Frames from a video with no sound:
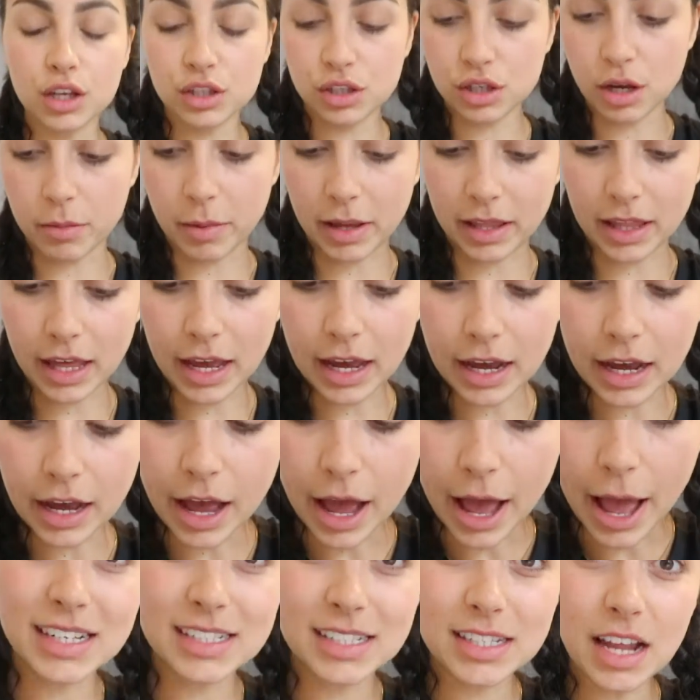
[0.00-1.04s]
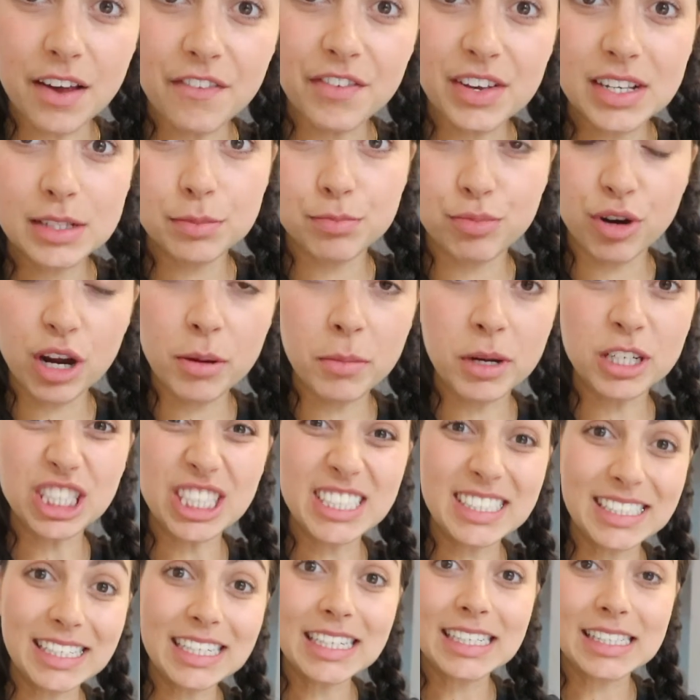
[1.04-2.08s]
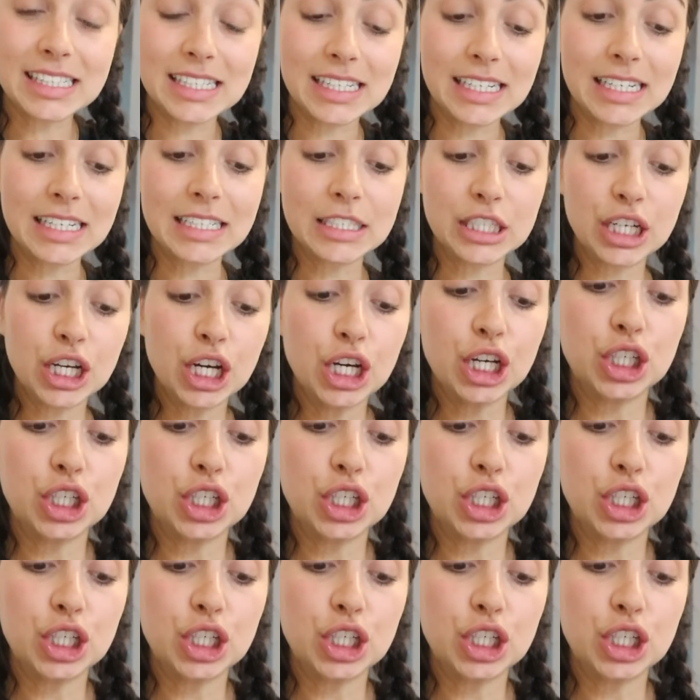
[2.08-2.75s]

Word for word: so about that. Steph is pretty much addicted